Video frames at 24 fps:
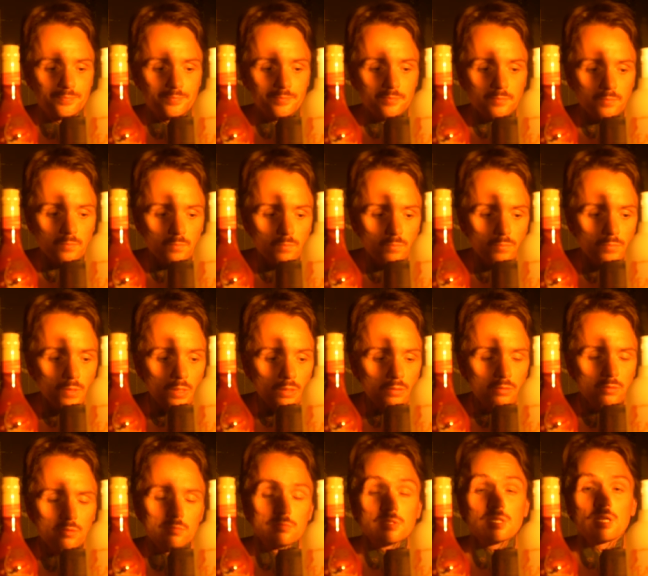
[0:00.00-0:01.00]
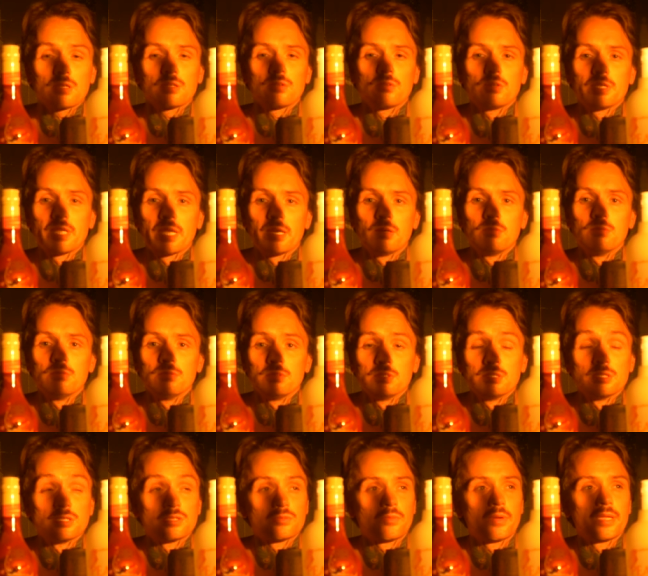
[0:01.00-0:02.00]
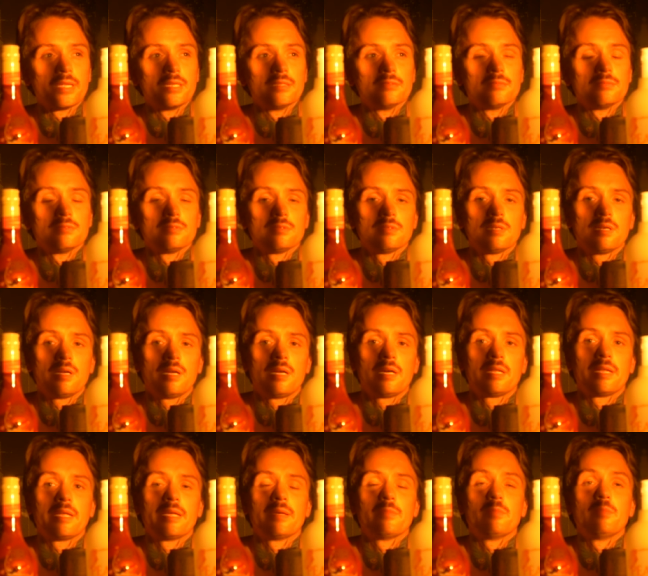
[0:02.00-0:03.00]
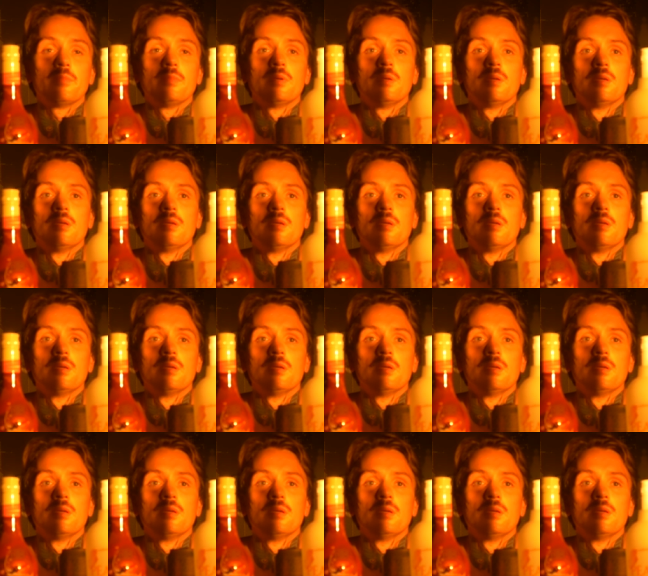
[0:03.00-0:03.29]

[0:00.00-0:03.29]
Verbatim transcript: I was on a night out in Sweden and um,